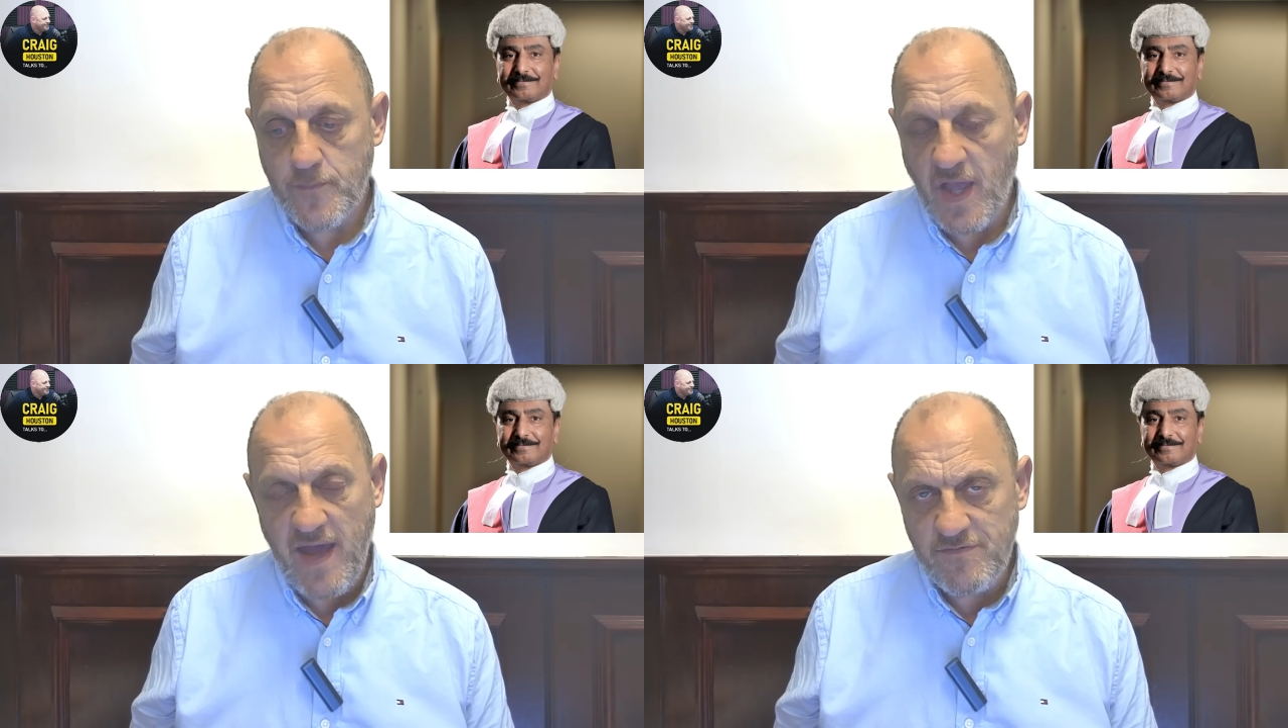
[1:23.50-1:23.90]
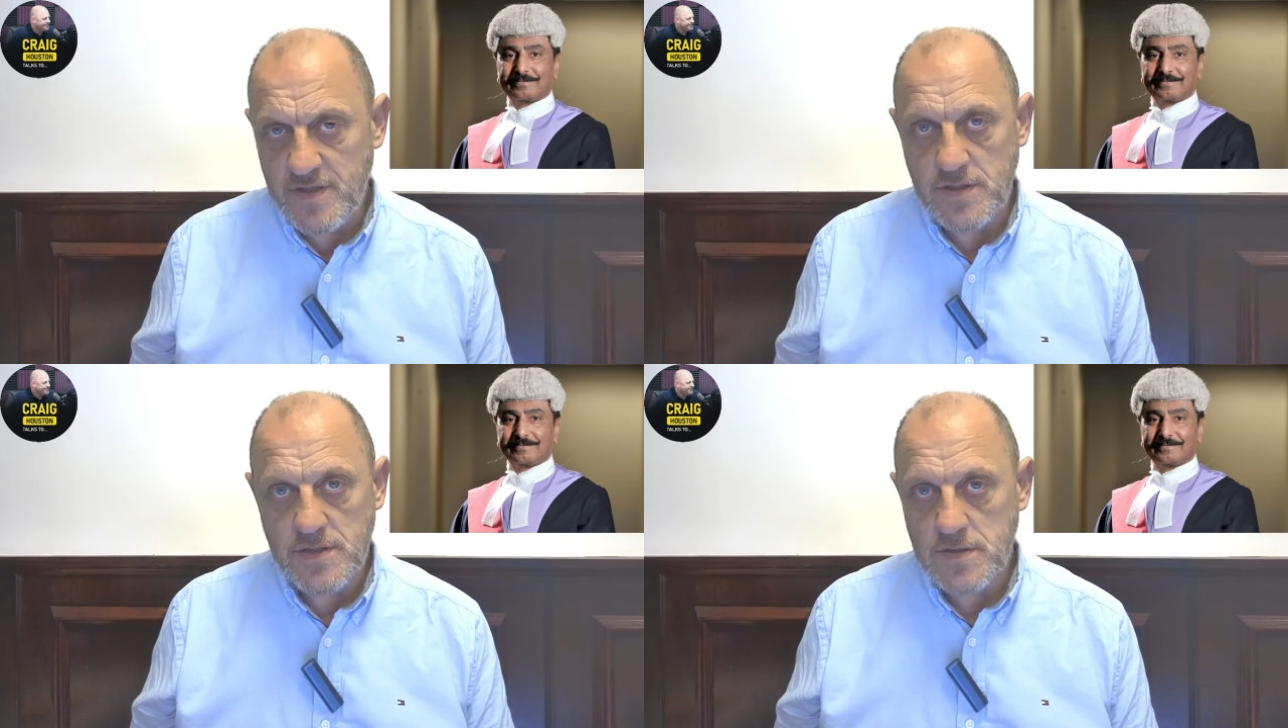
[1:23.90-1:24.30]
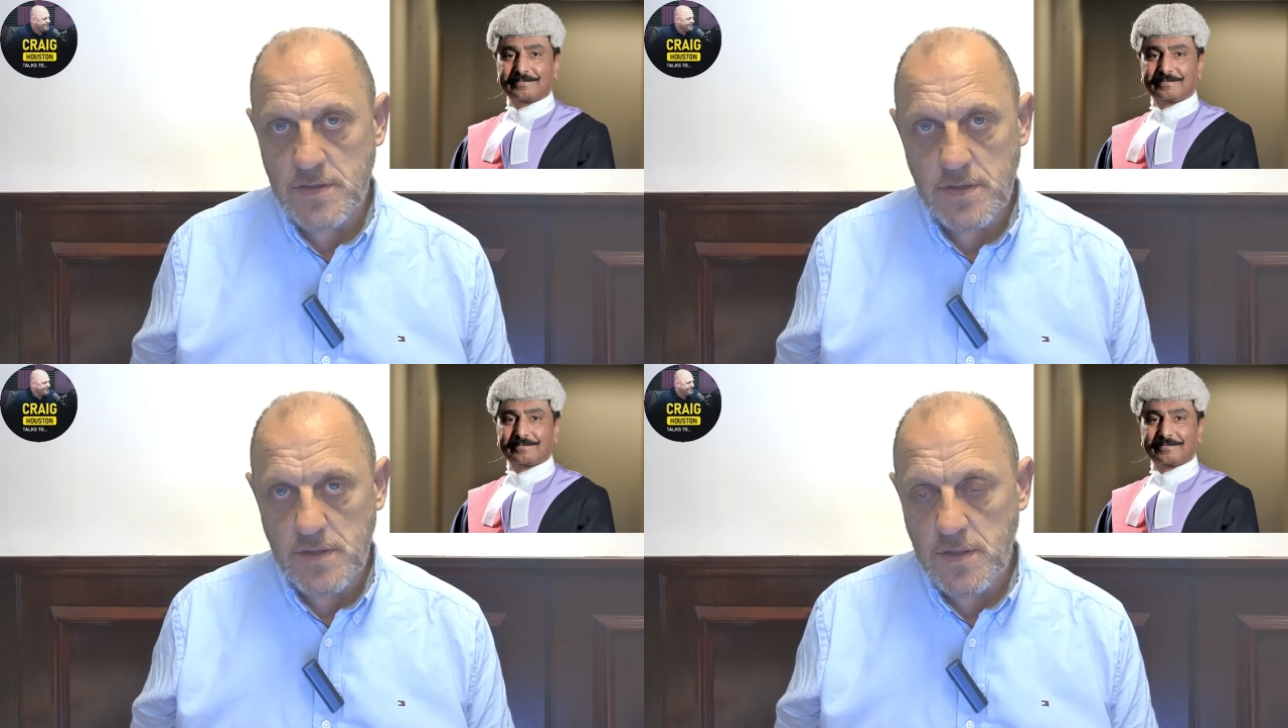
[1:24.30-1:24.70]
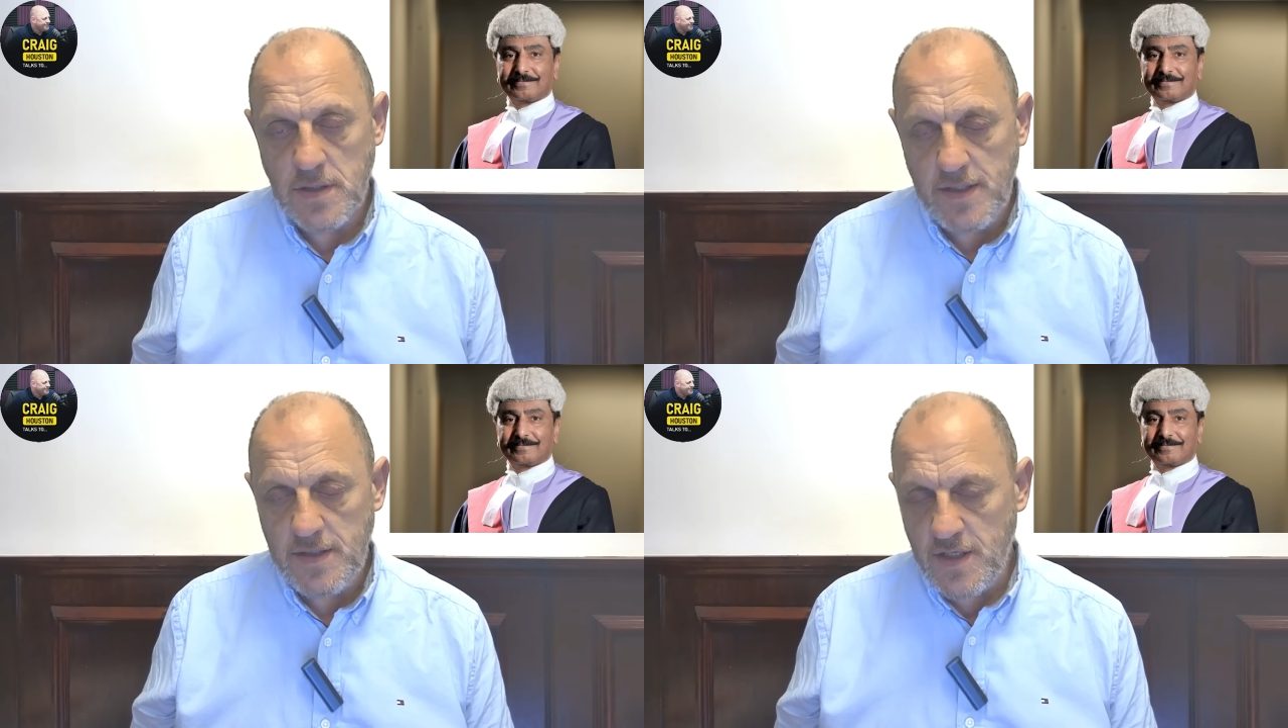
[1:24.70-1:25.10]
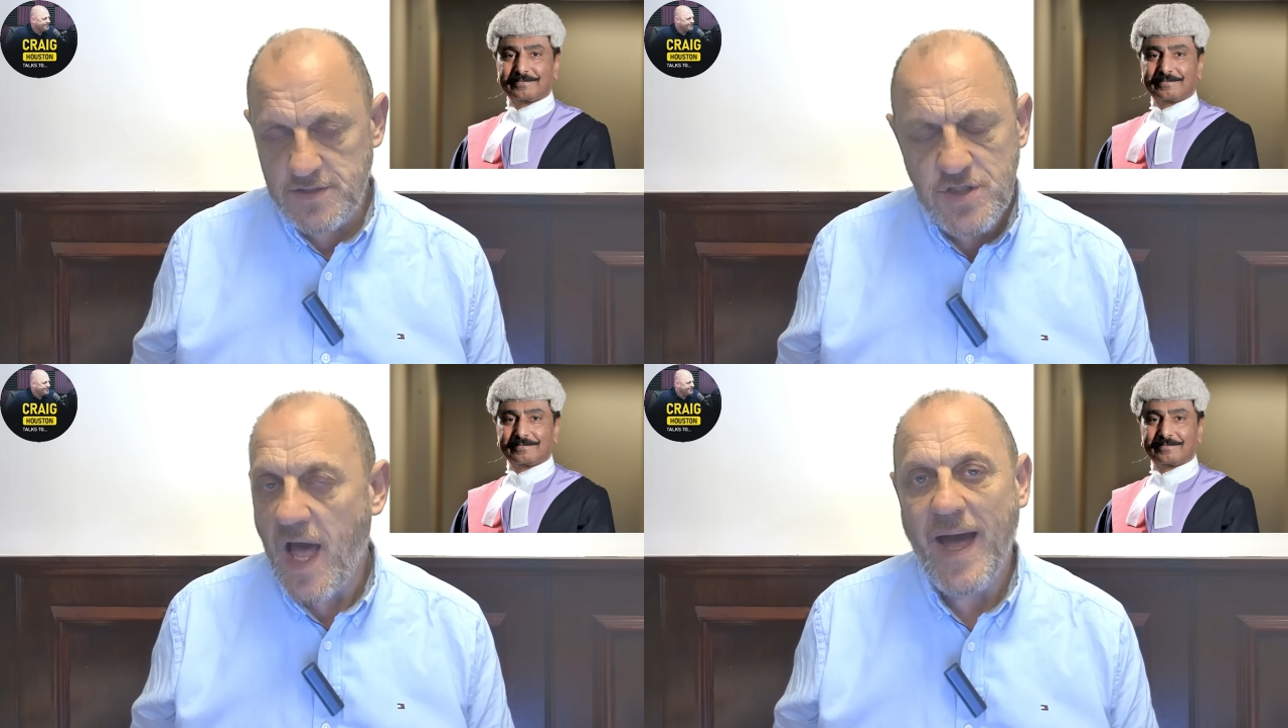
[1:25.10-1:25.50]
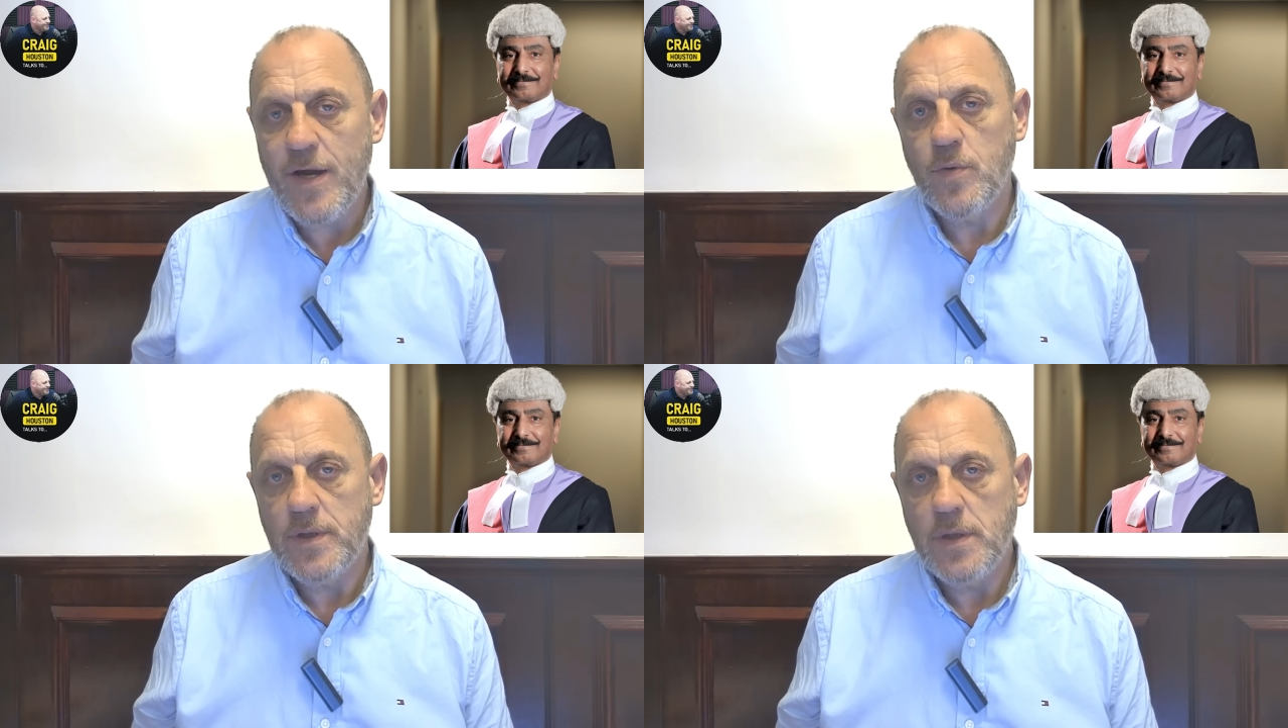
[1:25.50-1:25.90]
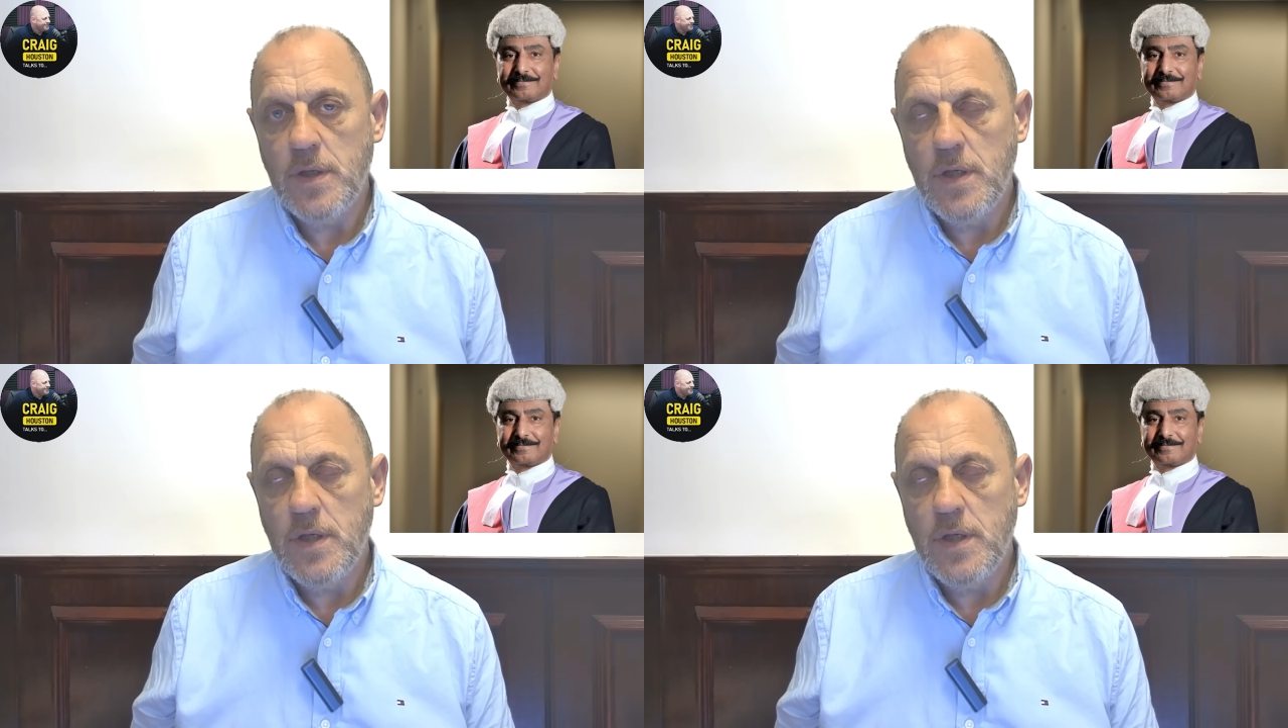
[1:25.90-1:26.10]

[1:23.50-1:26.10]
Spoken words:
evidence. It's just harrowing.